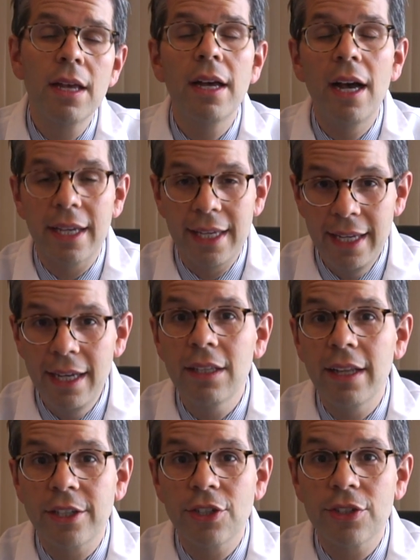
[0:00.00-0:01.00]
A Kegel
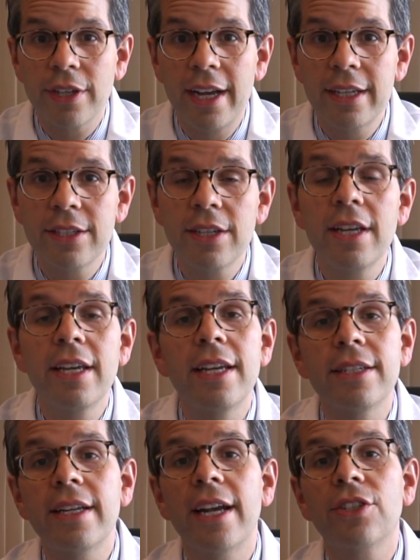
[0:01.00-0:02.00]
exercise
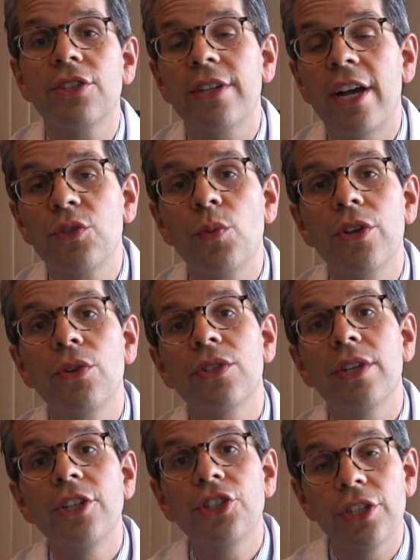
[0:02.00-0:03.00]
is an exercise where you
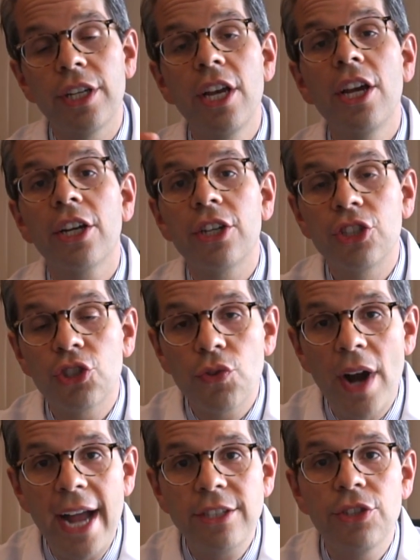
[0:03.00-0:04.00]
essentially
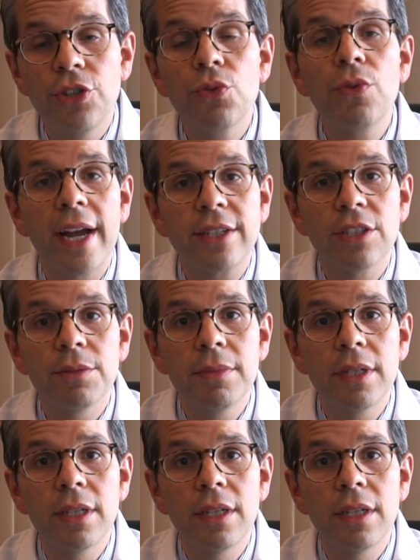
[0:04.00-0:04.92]
contract your rectum